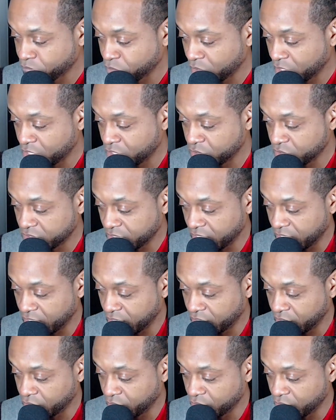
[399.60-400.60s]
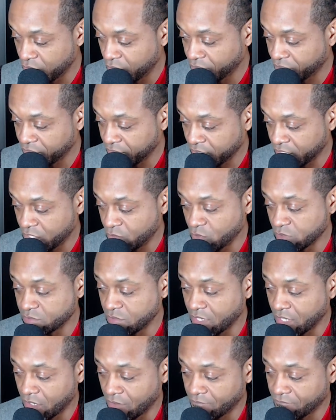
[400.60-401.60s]
You said you don't think he was
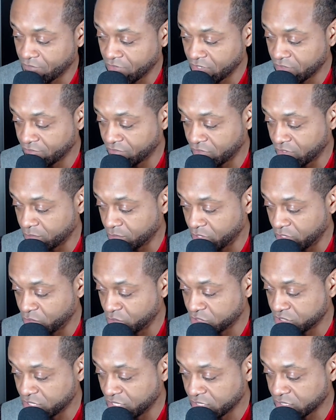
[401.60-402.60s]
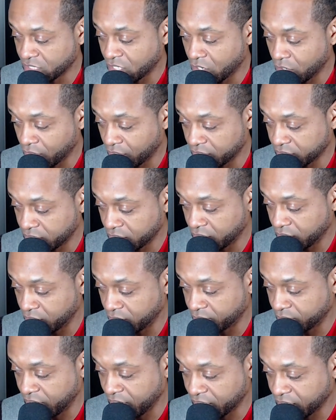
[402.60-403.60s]
making fun of him. He was just talking to
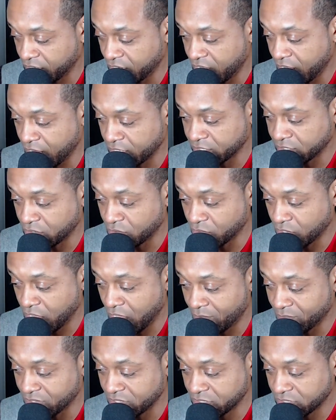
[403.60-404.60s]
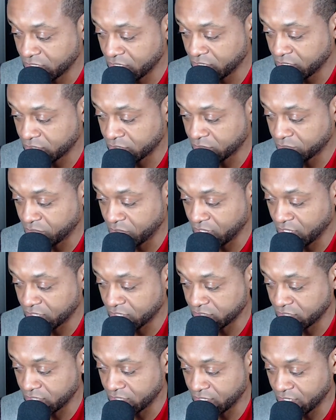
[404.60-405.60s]
him like he has no common sense, because
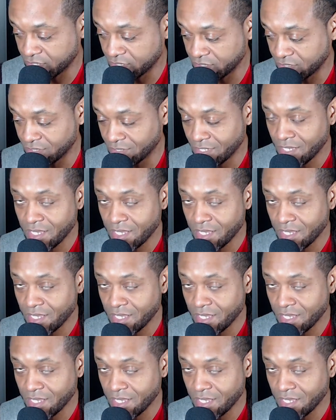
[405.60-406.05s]
he doesn't.